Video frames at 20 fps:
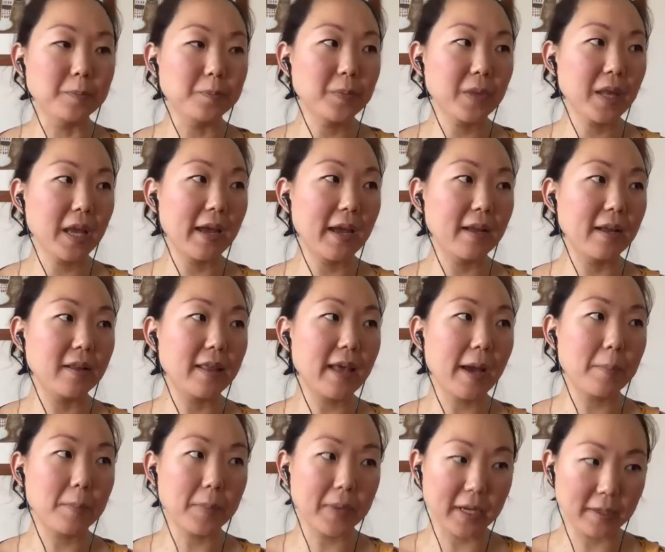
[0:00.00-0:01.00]
And that
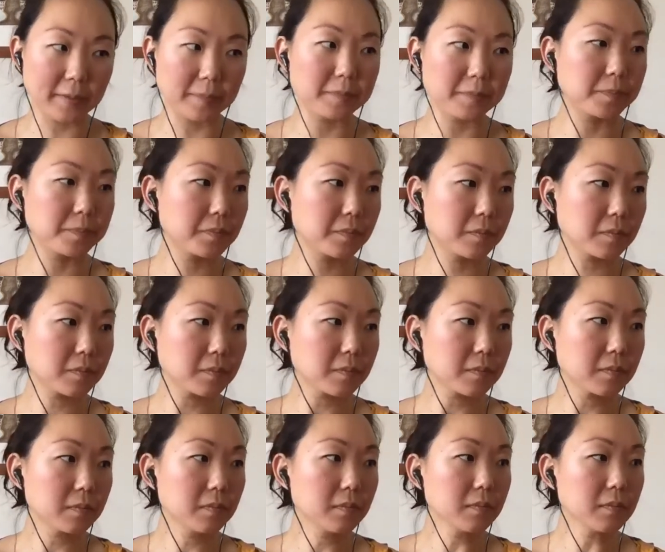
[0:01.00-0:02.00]
meant,
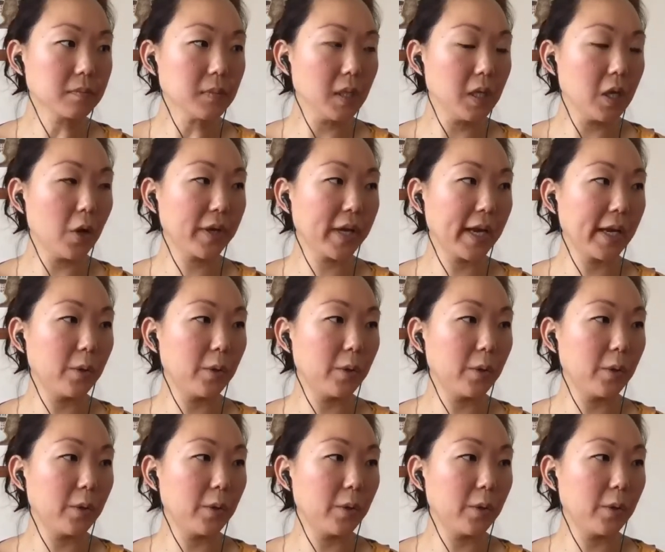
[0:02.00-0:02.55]
okay,